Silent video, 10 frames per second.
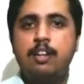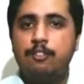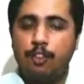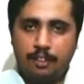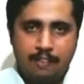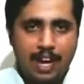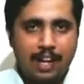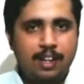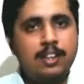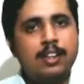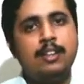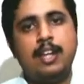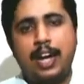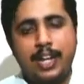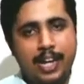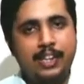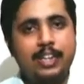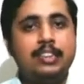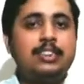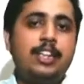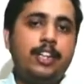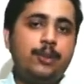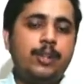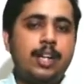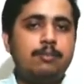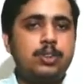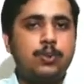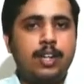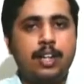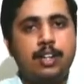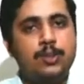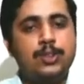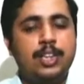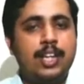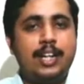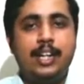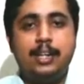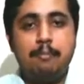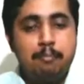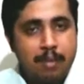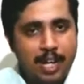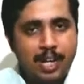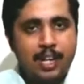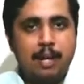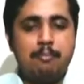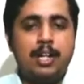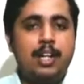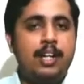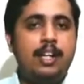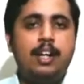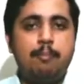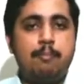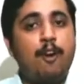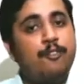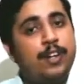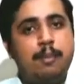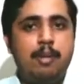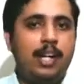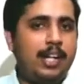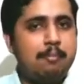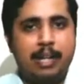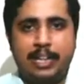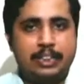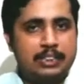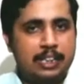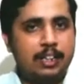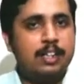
For that, again, institute comes to a conclusion that it may come under profitability mindset.